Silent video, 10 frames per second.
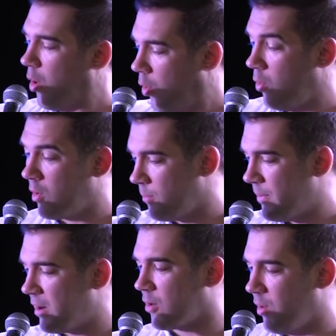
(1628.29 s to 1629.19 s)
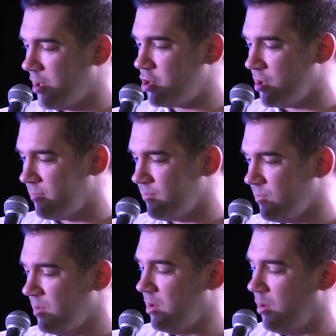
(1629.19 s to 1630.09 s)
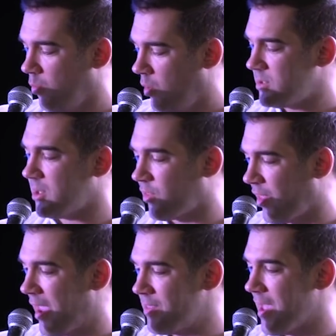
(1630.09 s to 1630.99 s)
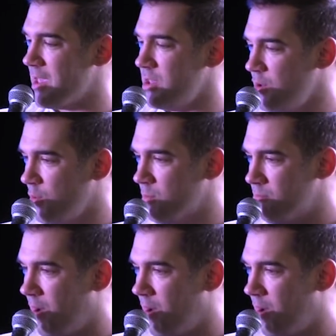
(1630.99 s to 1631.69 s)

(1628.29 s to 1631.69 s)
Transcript: Or, better question, what's the thing that you